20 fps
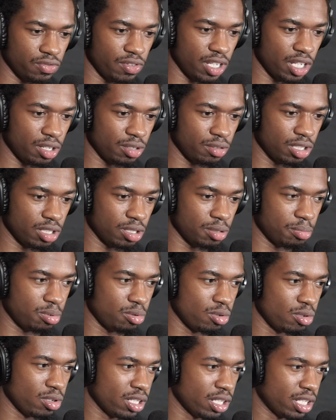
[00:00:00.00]
very
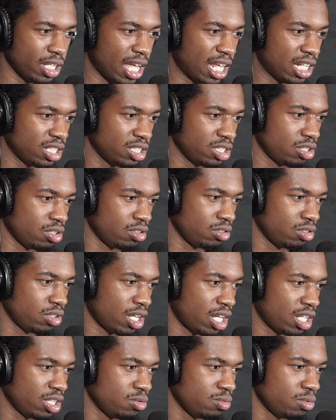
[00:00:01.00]
important. How do
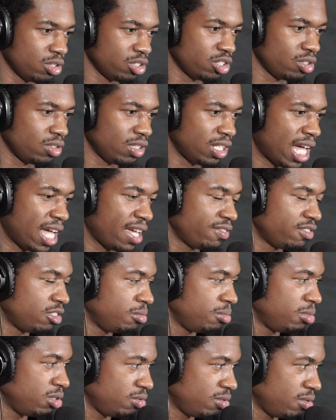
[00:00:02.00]
you want your life
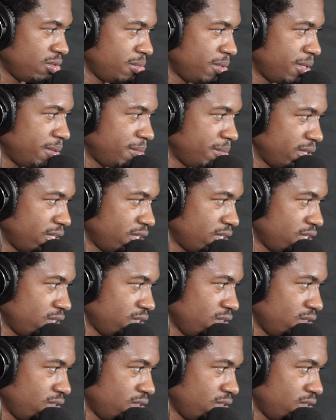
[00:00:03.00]
to be remembered?